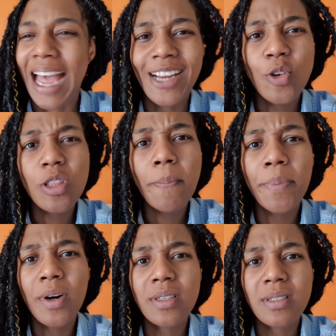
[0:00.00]
took the
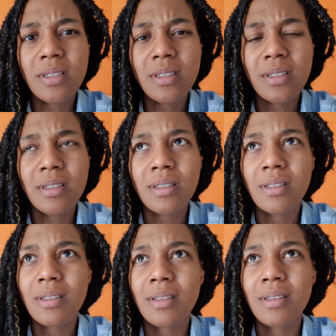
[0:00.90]
bus
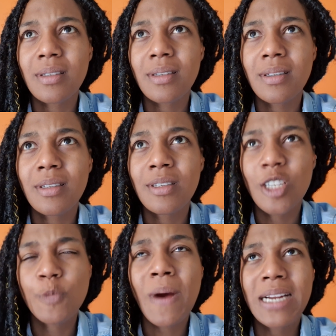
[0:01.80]
to
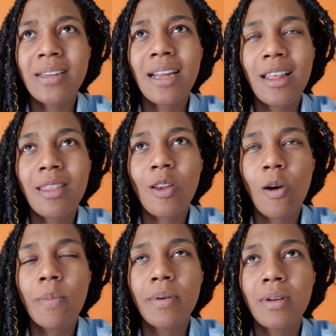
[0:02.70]
Spartan Health Club